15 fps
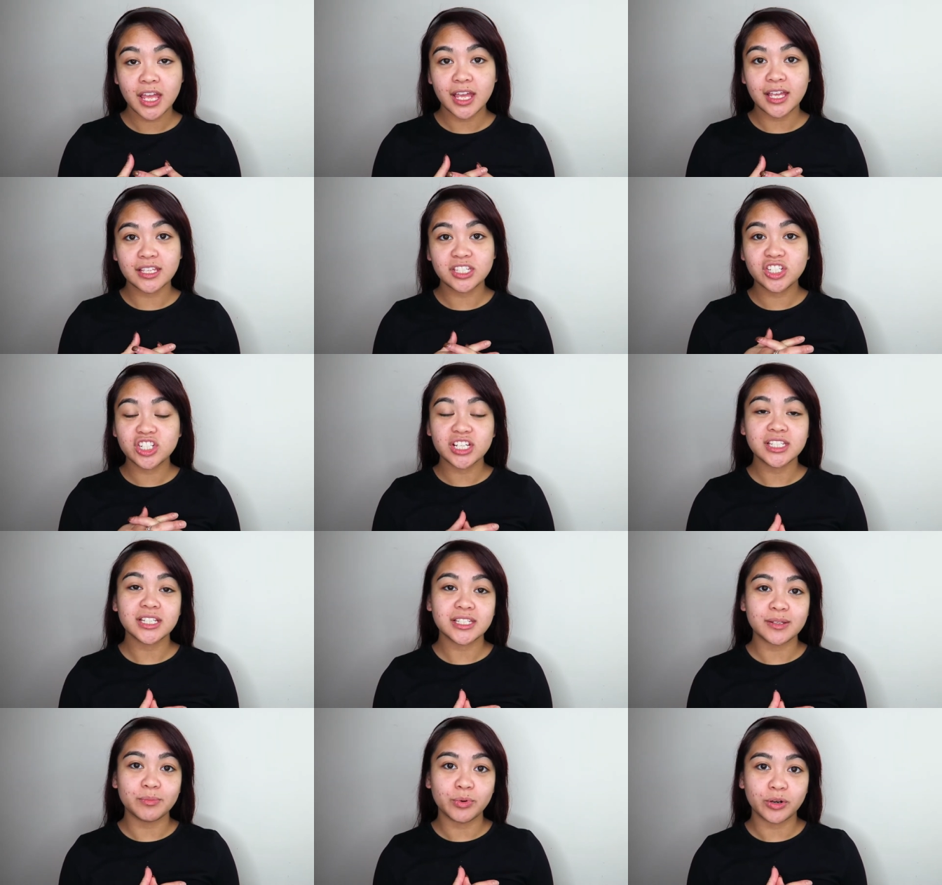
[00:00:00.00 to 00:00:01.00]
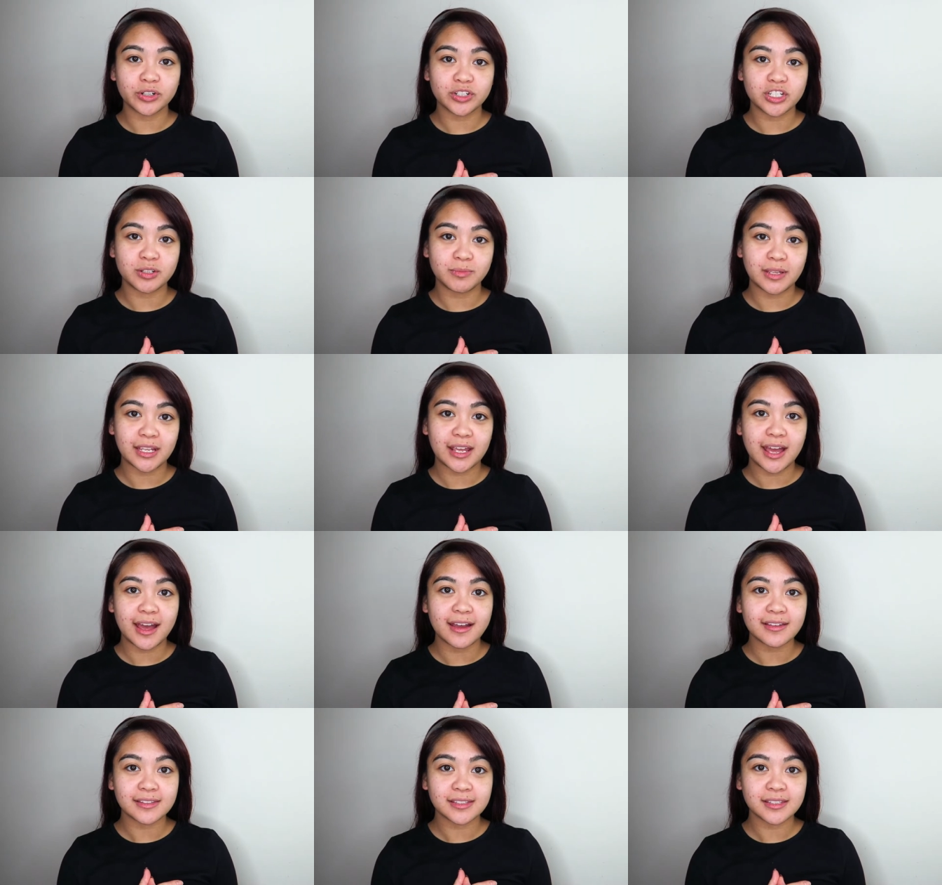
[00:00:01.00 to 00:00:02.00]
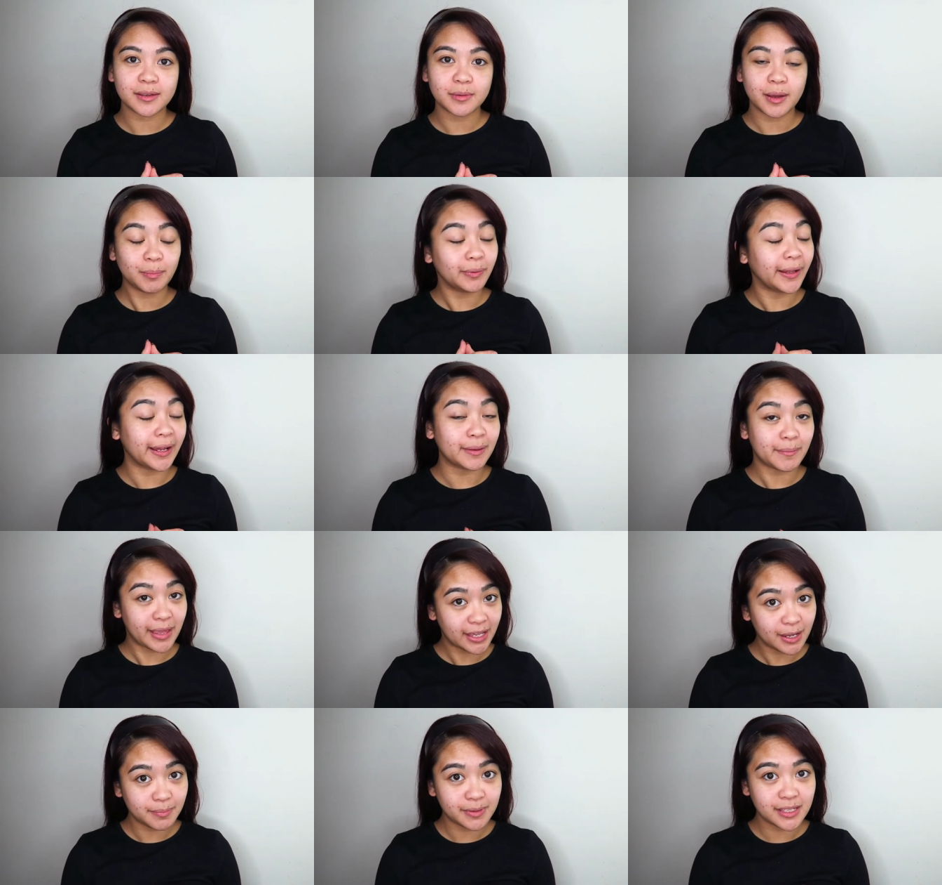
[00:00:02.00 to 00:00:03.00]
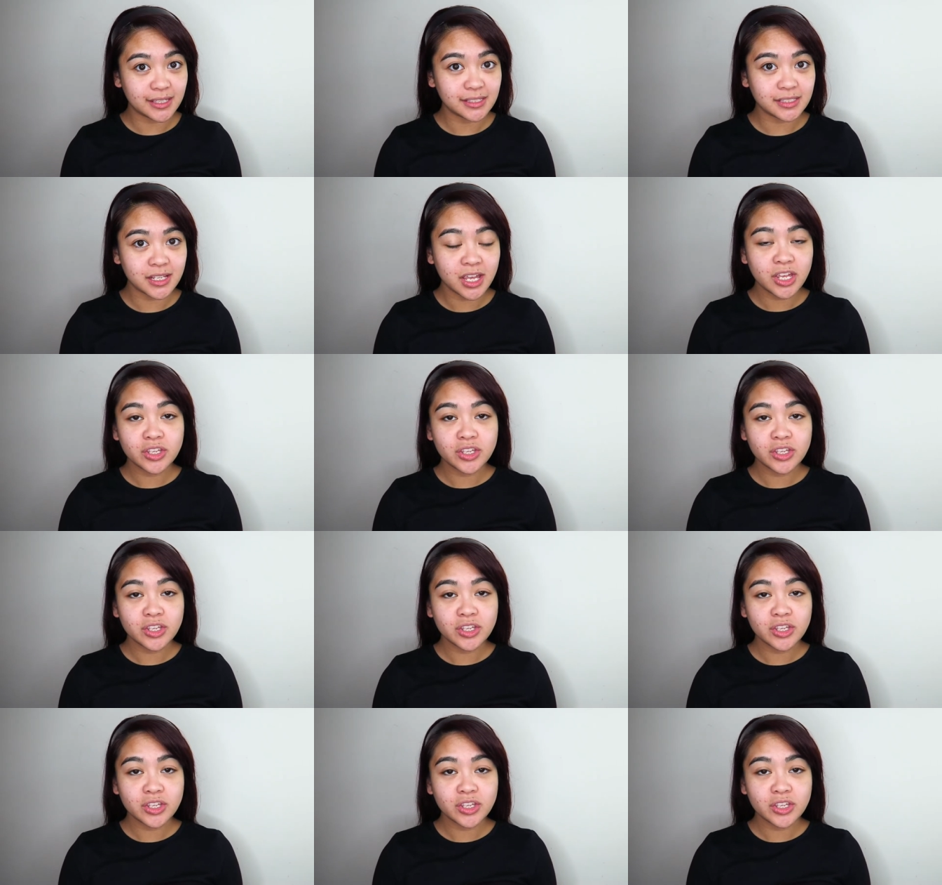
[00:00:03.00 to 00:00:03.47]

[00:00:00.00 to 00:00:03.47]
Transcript: is just as important to me as applying makeup is.